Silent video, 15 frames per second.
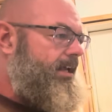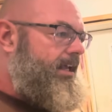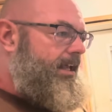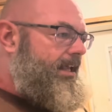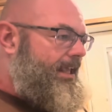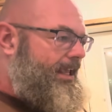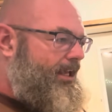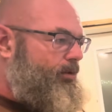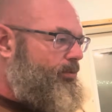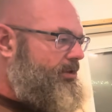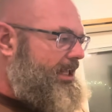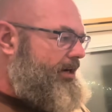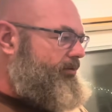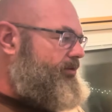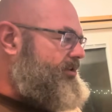And with
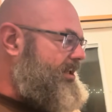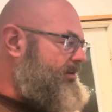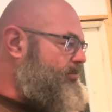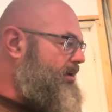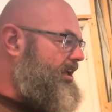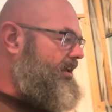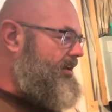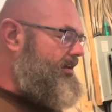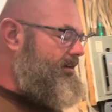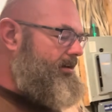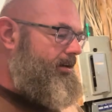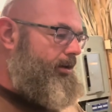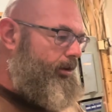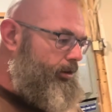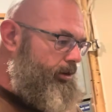everything being
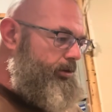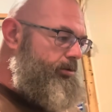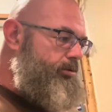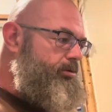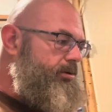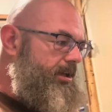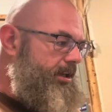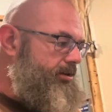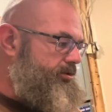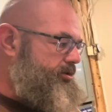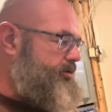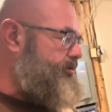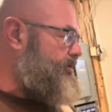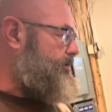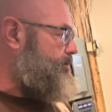glued and
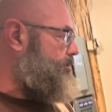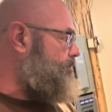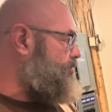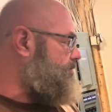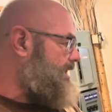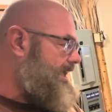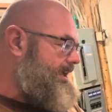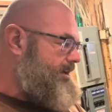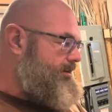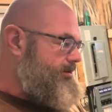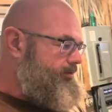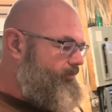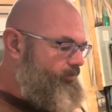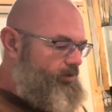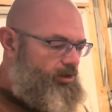screwed and
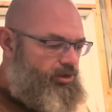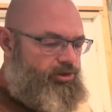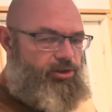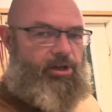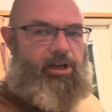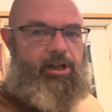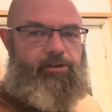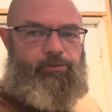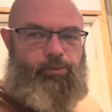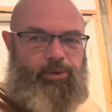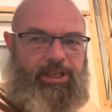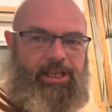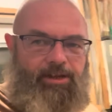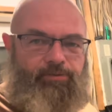finished off, we have a